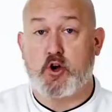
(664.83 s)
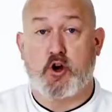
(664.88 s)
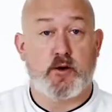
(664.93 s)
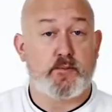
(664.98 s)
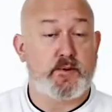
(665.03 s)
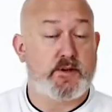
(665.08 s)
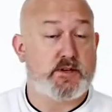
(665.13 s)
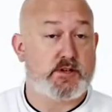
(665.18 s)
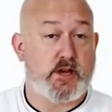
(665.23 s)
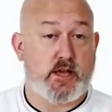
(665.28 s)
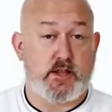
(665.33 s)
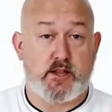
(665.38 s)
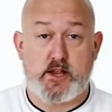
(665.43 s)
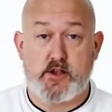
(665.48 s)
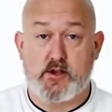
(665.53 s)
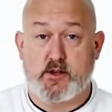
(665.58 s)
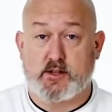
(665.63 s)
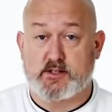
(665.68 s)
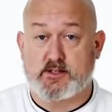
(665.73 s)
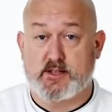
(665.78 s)
garbage, and then
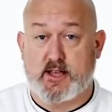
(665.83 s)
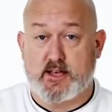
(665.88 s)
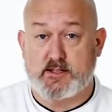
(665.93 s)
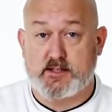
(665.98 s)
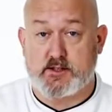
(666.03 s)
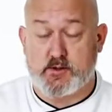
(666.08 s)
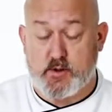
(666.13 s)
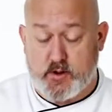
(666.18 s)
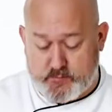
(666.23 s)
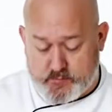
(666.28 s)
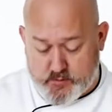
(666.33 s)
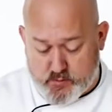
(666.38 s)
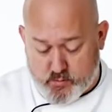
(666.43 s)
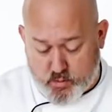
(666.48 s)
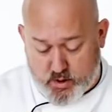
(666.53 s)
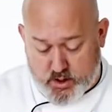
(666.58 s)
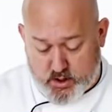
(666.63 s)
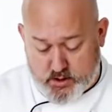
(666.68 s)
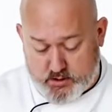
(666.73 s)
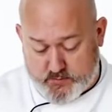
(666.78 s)
you can slice this however you
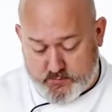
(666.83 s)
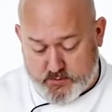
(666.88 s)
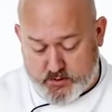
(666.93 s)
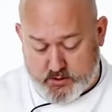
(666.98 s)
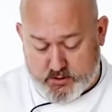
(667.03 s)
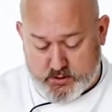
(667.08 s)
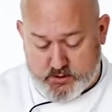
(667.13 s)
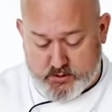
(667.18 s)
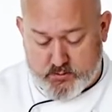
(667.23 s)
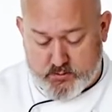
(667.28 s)
want. If you're gonna